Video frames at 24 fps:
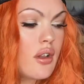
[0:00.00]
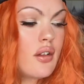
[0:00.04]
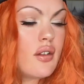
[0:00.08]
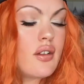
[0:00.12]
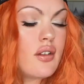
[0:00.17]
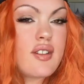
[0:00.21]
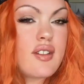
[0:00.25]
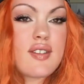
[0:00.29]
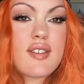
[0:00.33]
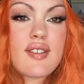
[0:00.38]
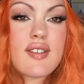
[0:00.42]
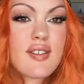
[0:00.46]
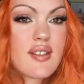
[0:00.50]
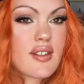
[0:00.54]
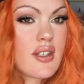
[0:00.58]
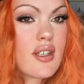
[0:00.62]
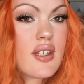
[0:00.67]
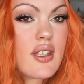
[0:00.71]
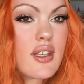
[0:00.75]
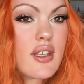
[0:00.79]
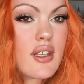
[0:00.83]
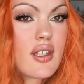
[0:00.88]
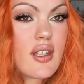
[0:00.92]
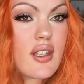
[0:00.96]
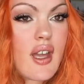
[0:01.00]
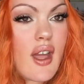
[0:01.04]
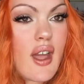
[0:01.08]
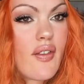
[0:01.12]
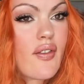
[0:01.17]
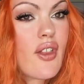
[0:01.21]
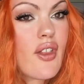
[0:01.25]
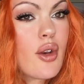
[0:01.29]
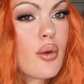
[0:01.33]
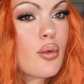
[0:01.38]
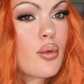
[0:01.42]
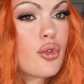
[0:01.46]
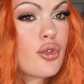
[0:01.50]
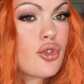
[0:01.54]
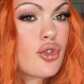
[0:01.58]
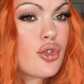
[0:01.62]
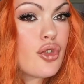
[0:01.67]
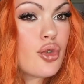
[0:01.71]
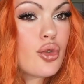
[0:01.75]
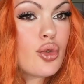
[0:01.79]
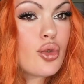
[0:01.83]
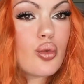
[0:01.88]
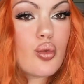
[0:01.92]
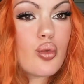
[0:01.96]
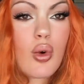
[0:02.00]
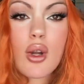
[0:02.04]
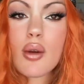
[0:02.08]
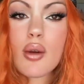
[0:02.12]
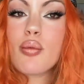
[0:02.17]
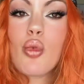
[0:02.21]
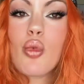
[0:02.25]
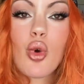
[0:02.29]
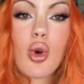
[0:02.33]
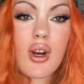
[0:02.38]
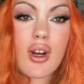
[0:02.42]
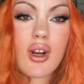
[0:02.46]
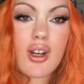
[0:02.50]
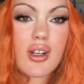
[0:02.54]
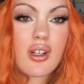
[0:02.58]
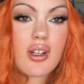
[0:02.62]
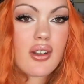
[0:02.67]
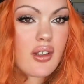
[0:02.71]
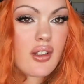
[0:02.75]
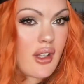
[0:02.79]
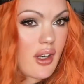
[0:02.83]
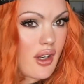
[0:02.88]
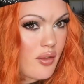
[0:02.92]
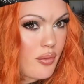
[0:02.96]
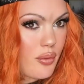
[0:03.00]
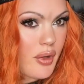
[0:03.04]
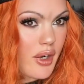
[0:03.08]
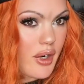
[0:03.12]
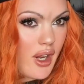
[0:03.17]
Let's see, and then we'll do one more that I've been